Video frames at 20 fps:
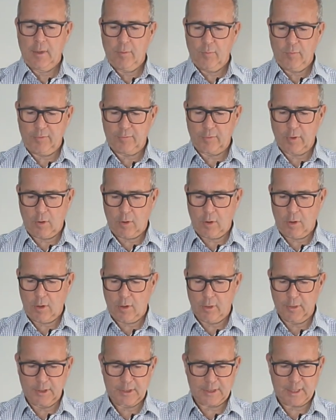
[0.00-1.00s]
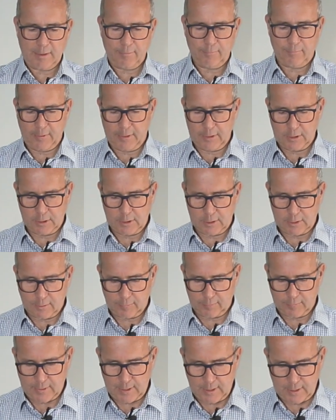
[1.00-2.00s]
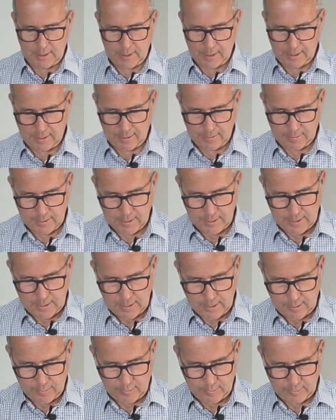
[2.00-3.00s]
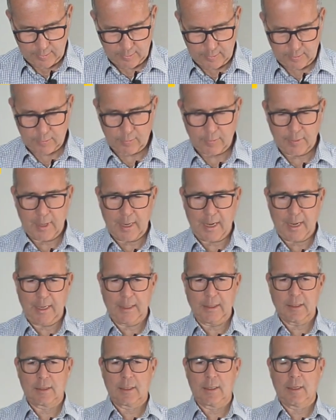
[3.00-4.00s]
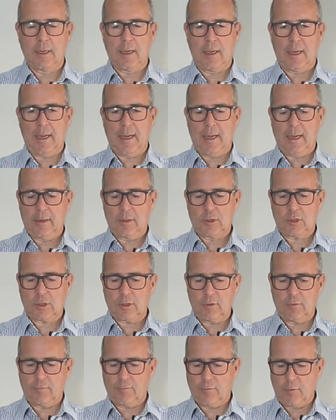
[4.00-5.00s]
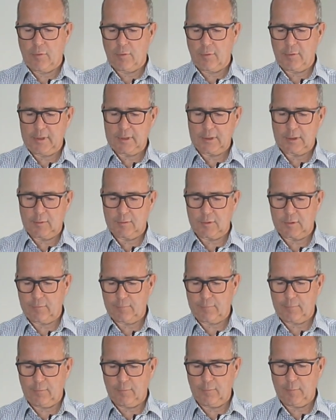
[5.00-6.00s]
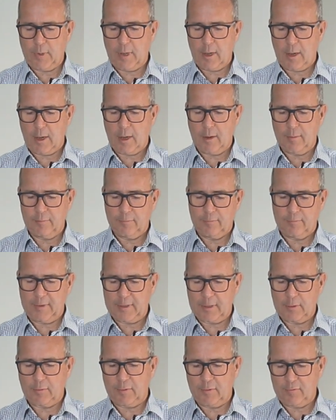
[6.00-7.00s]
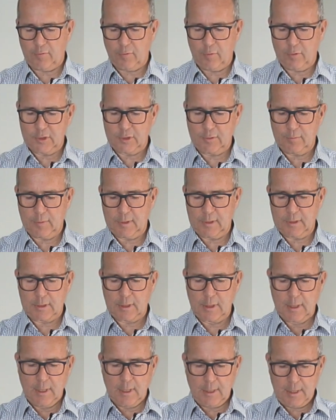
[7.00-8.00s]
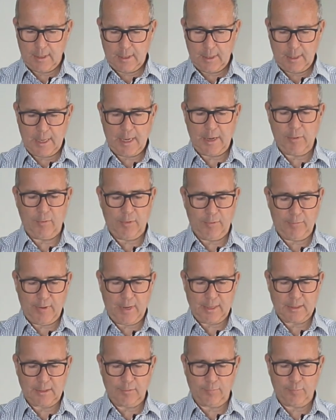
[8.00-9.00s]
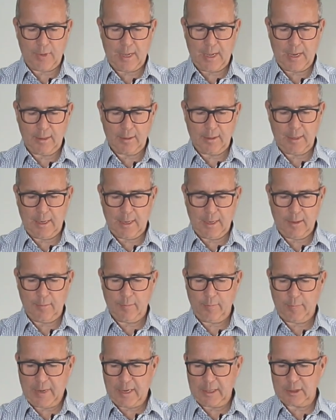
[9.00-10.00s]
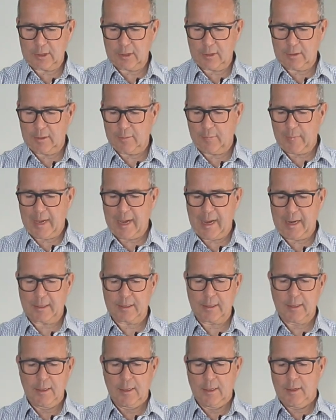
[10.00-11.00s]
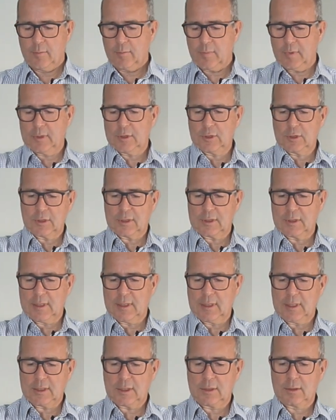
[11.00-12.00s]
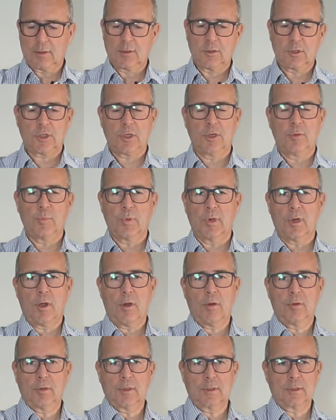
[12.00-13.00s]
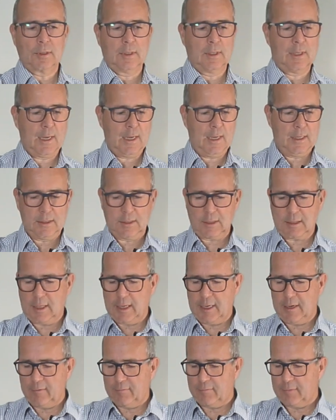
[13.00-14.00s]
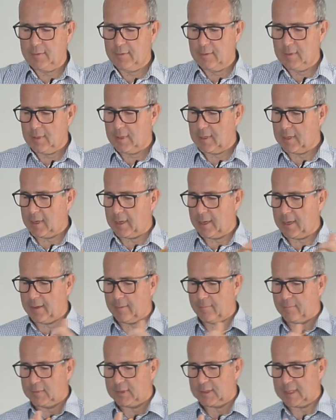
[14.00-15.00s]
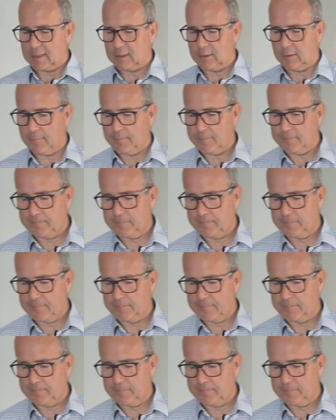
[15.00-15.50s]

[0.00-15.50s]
We've got all the same features of the 3824 in terms of full palm, finger reinforcement, heat reflective patch on the back, but just in this super long sleeve setup.